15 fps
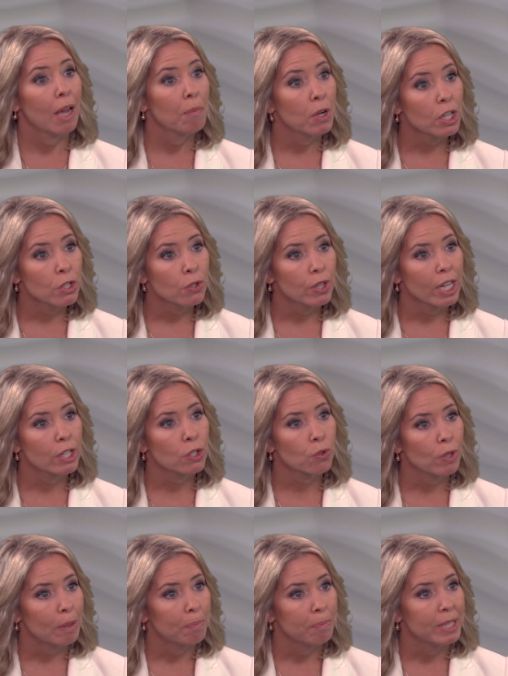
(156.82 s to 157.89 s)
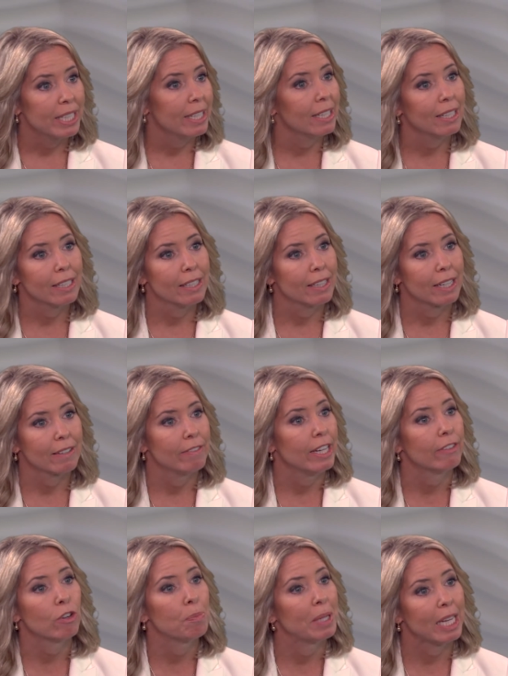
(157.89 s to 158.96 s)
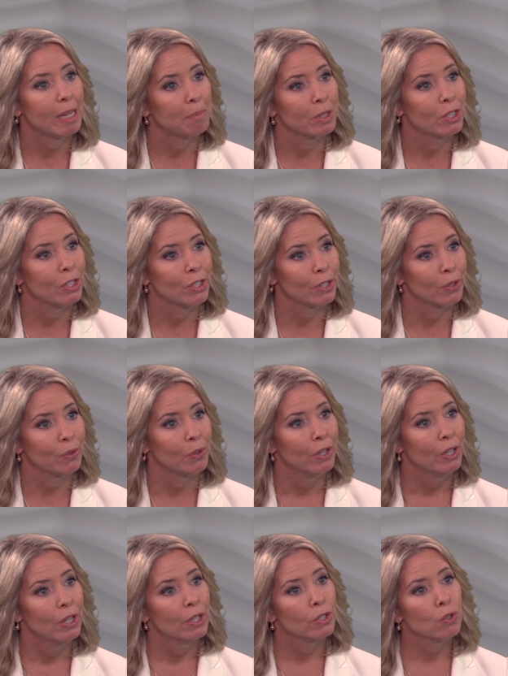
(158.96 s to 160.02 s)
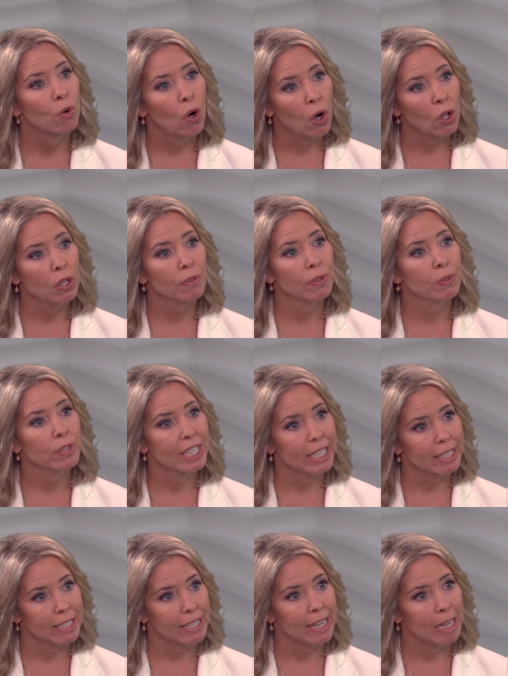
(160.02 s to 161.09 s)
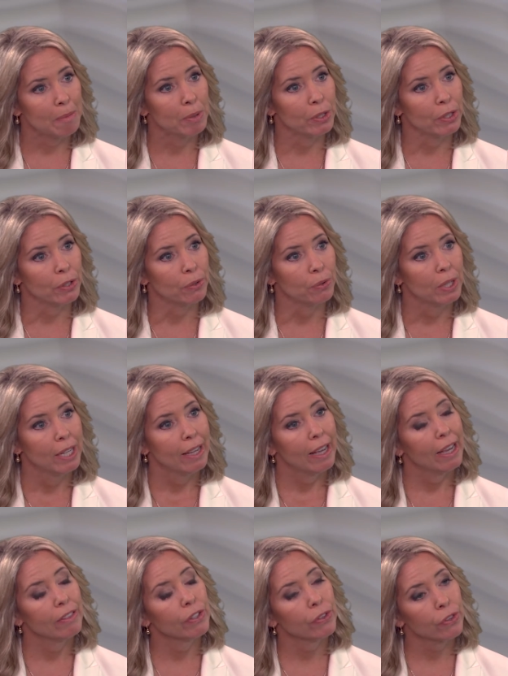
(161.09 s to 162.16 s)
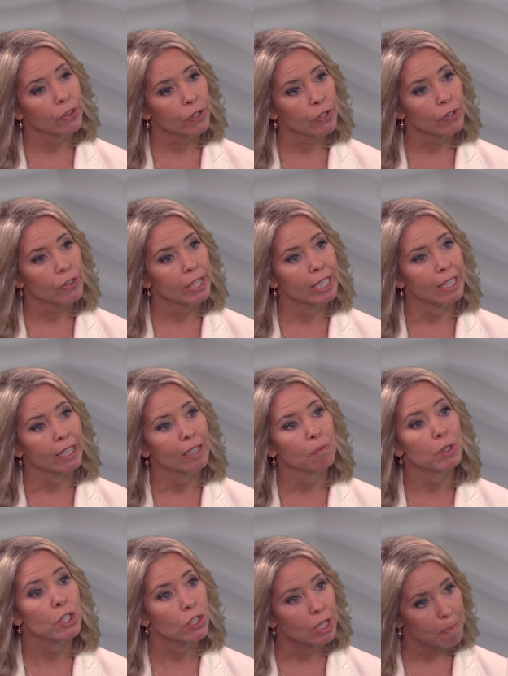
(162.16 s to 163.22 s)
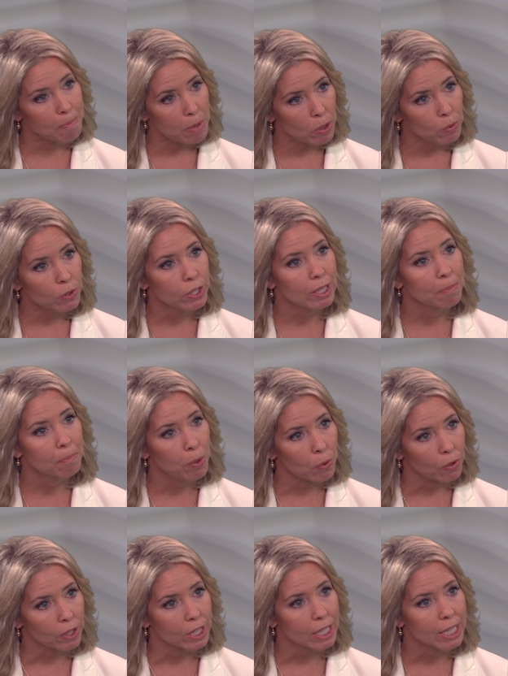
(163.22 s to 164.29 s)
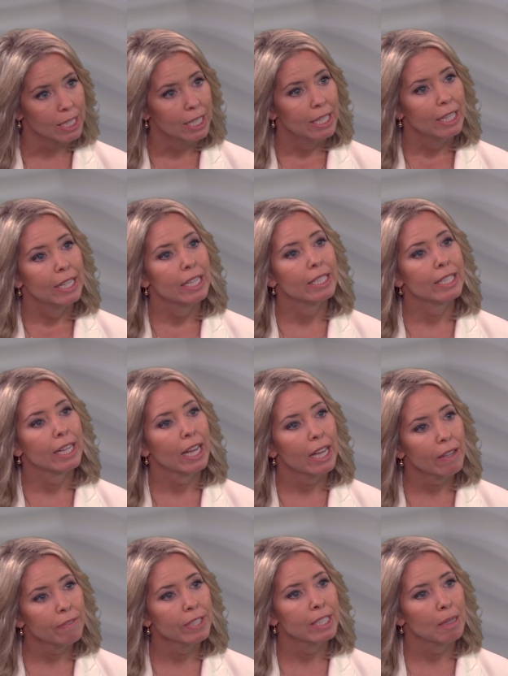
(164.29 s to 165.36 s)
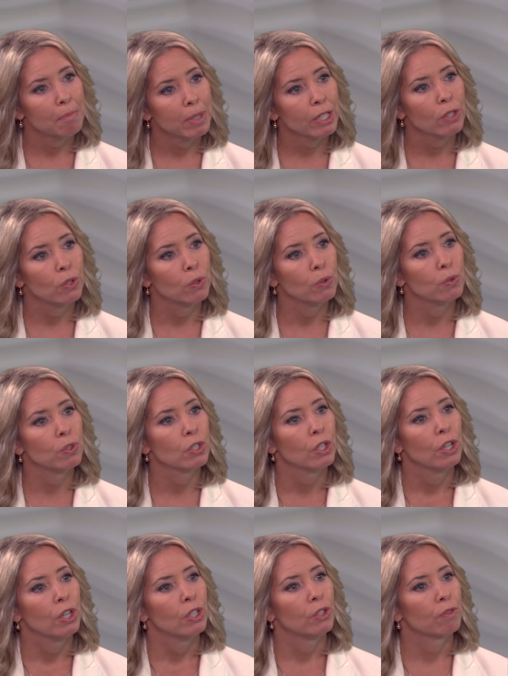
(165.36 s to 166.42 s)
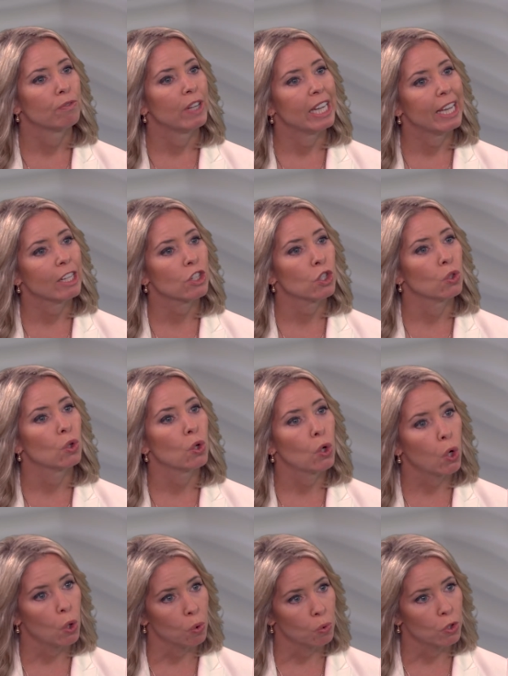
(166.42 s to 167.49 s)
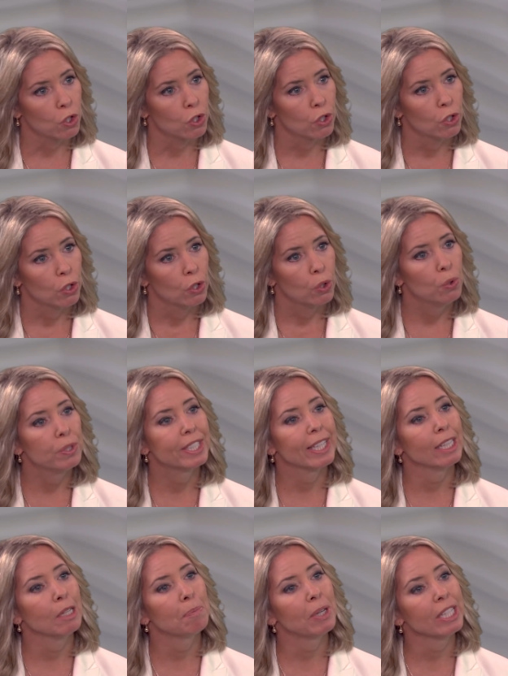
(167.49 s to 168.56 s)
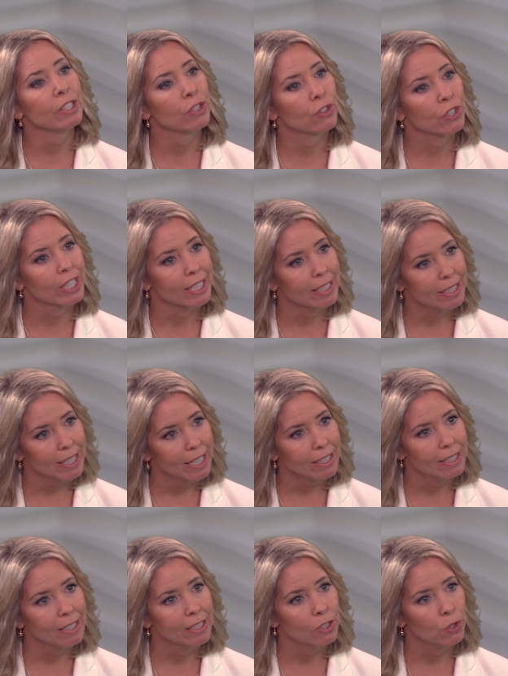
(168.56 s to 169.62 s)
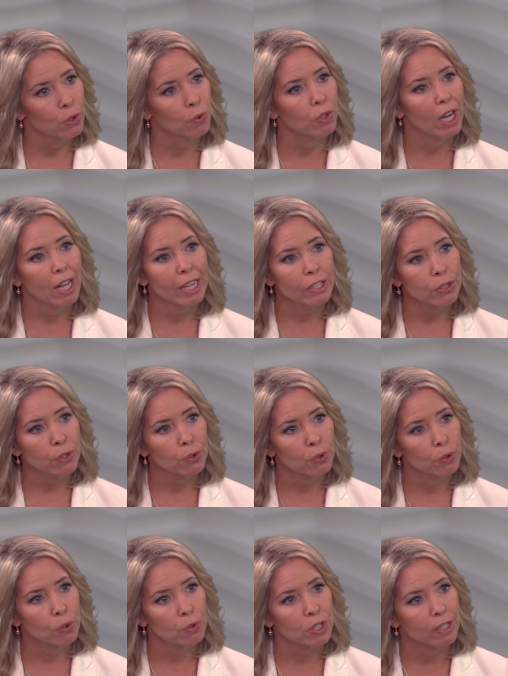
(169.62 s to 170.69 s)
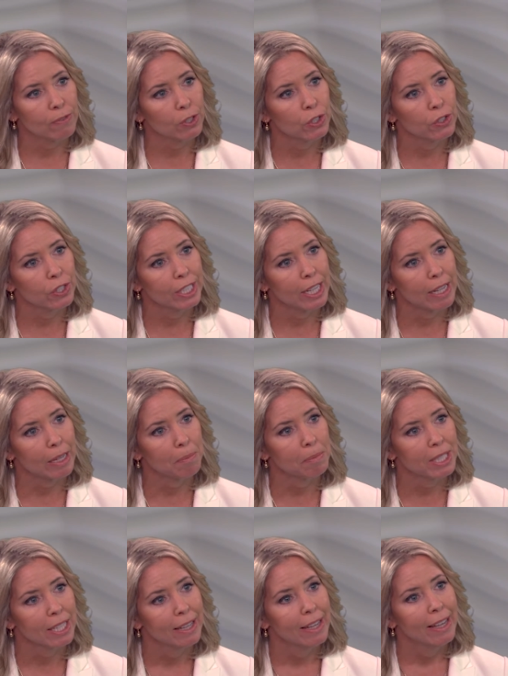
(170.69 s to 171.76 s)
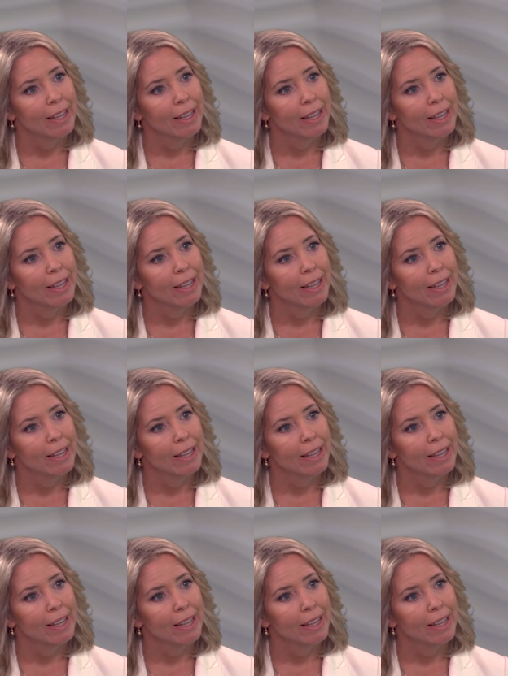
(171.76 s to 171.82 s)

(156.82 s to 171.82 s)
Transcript: I want to do that trip to Italy that I've never been able to do. So, all of those things enable you. And the third thing, which is the most important, is to have somebody who's your financial coach, who celebrates your successes, who guides you through those difficult times,